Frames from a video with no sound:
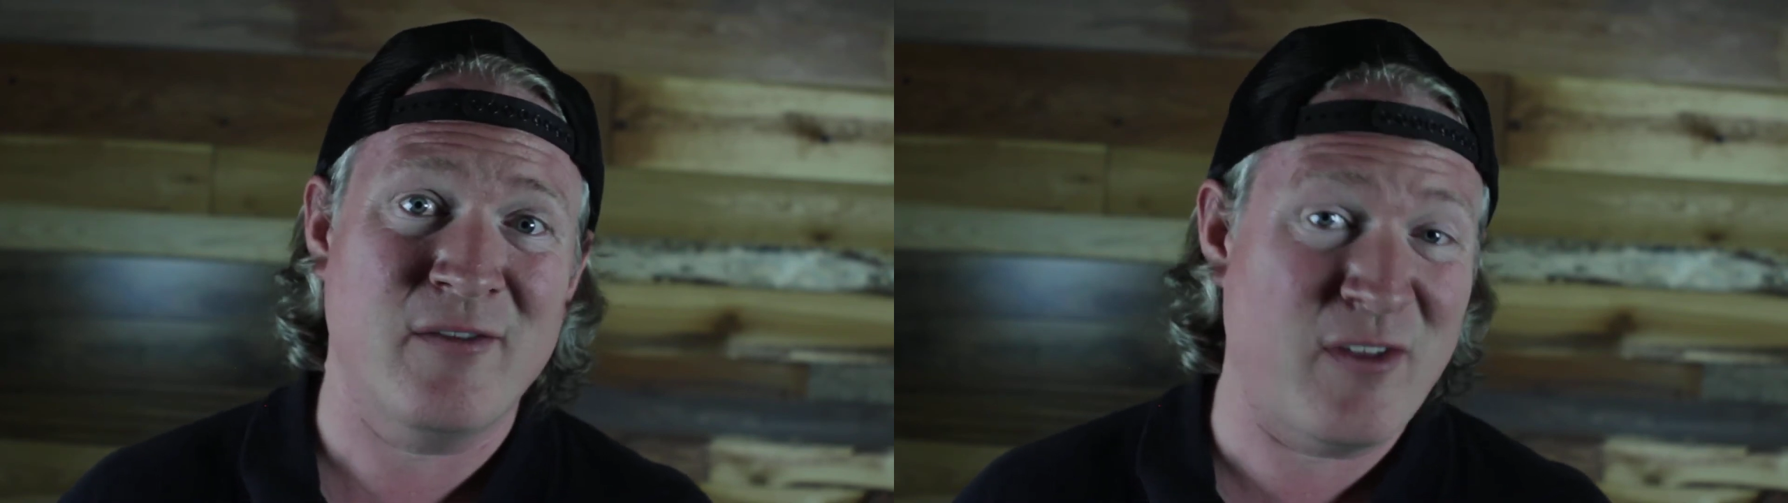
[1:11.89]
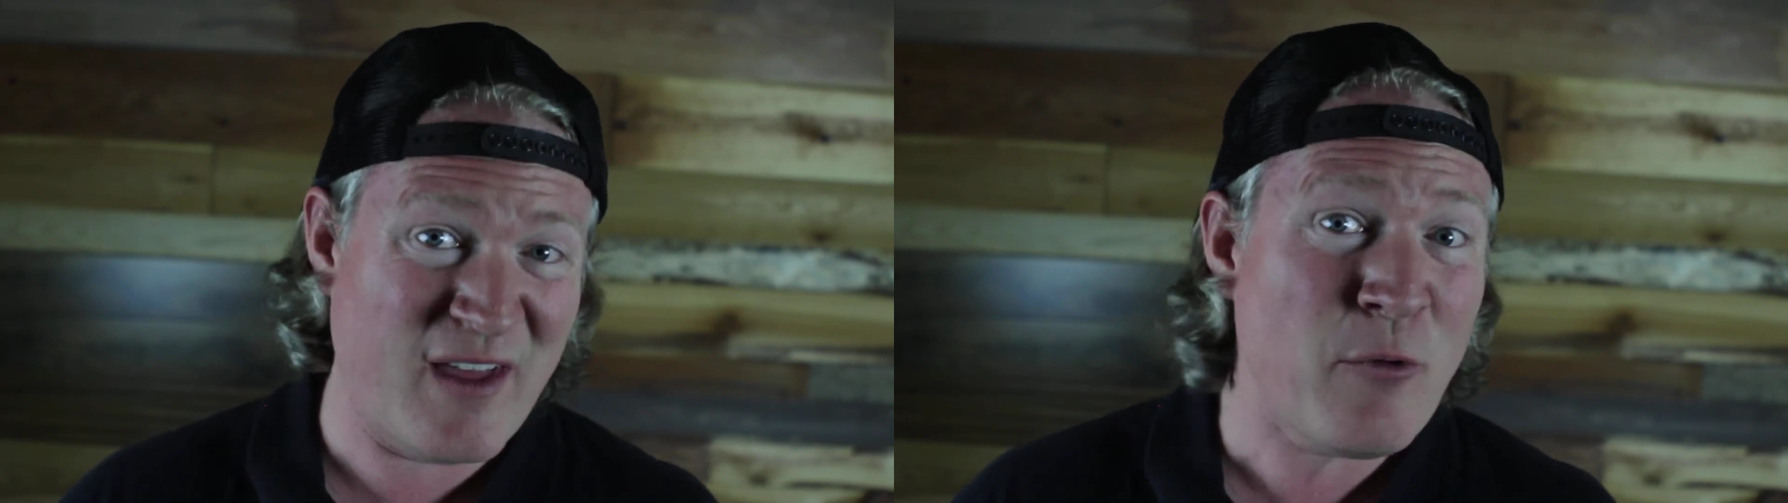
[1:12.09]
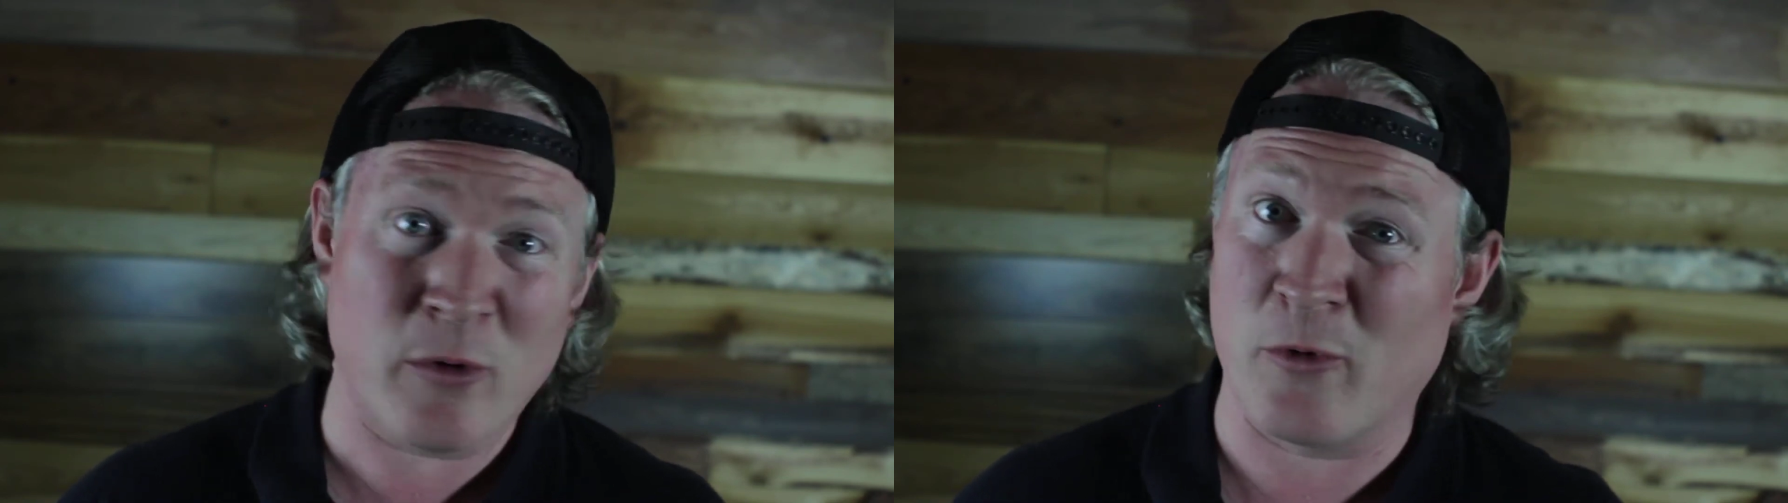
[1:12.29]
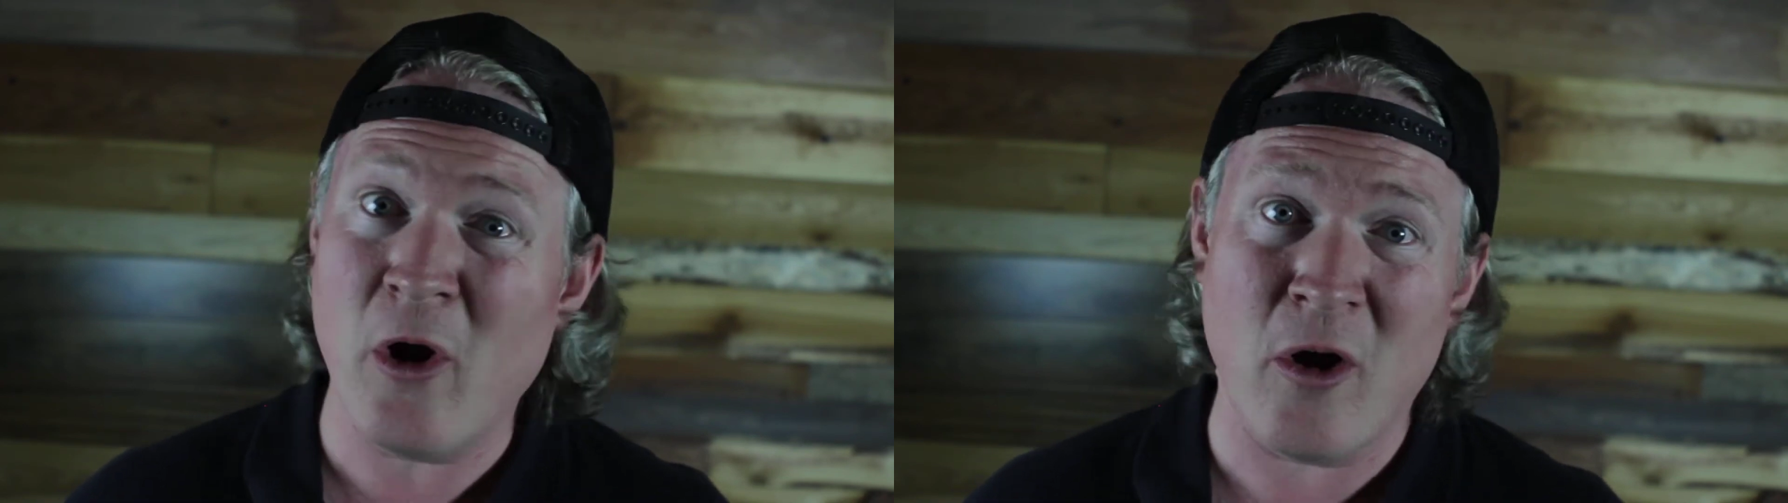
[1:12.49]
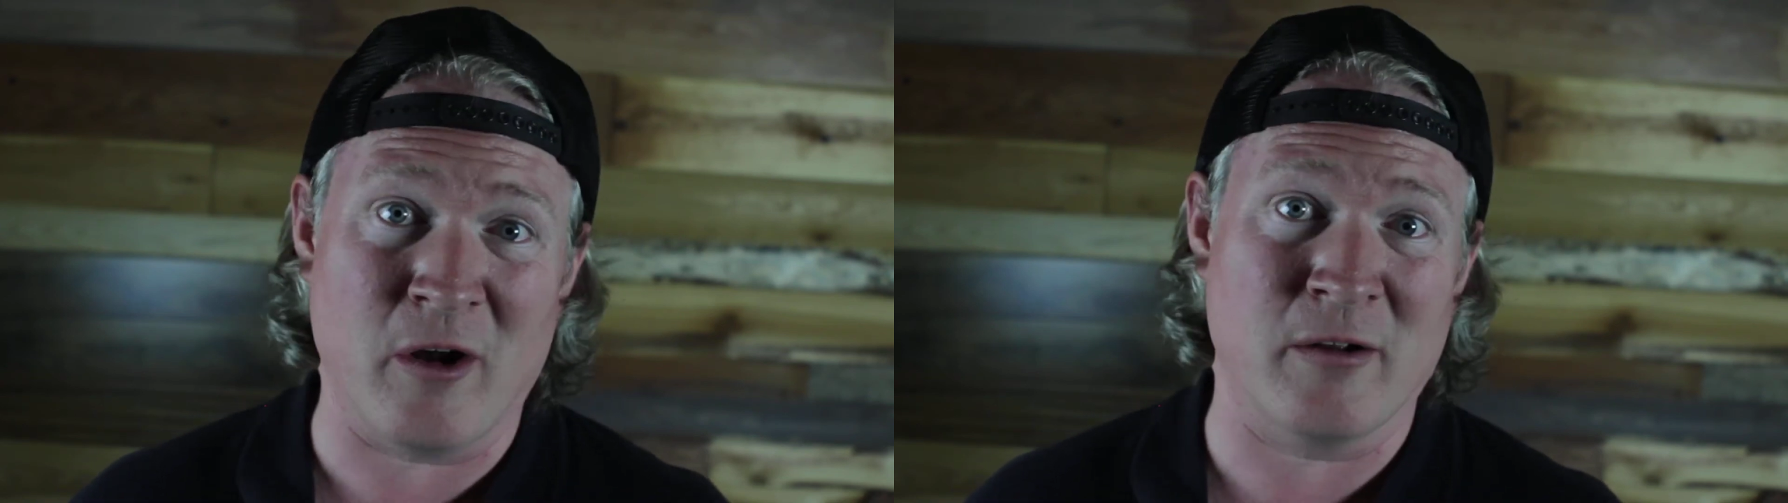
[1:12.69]
that they were
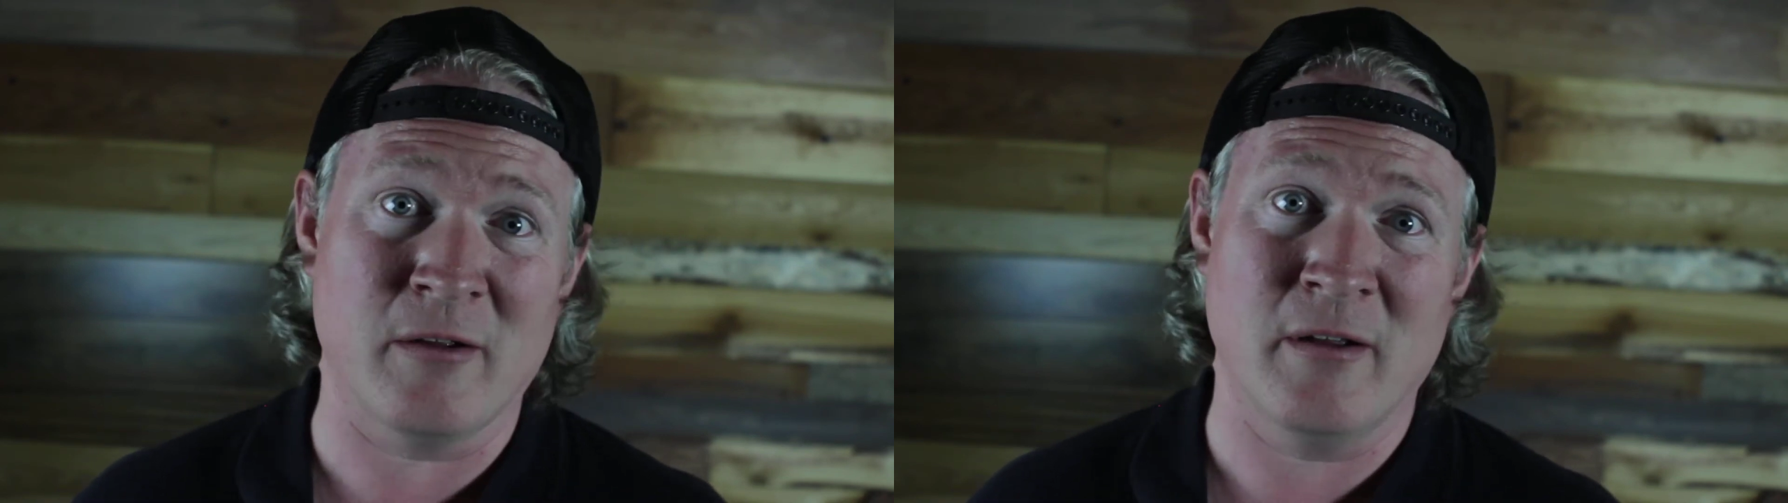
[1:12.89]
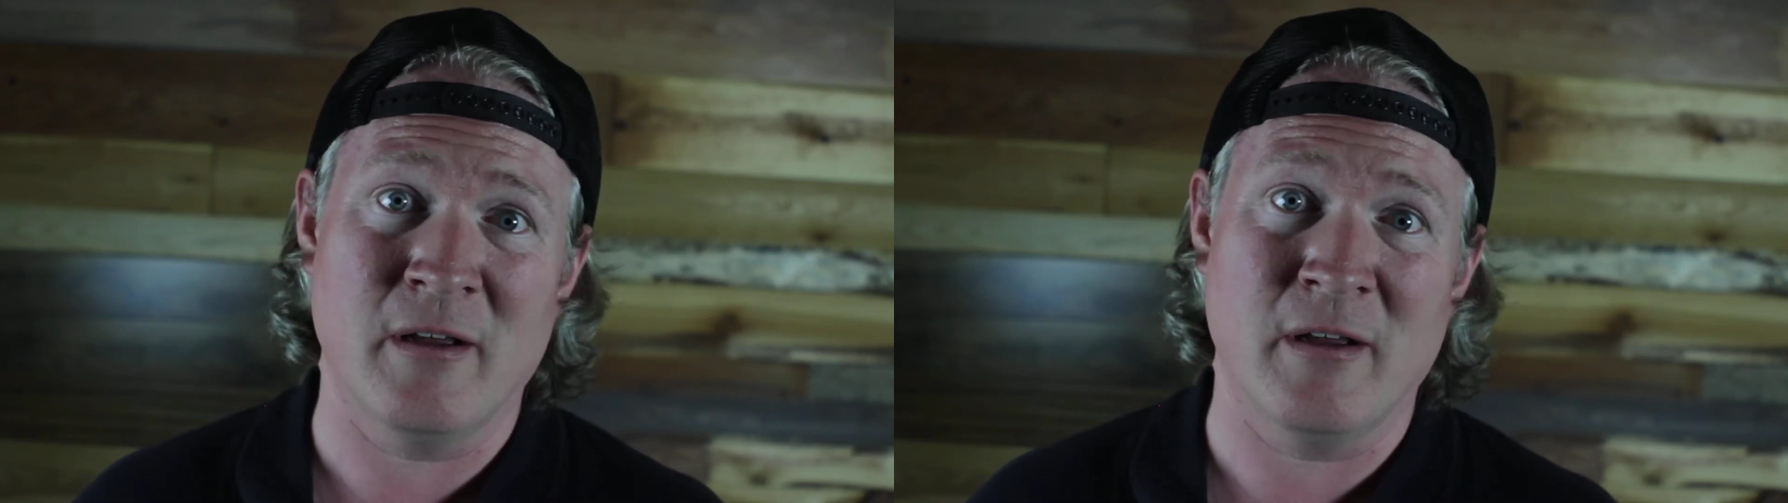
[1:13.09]
wrong.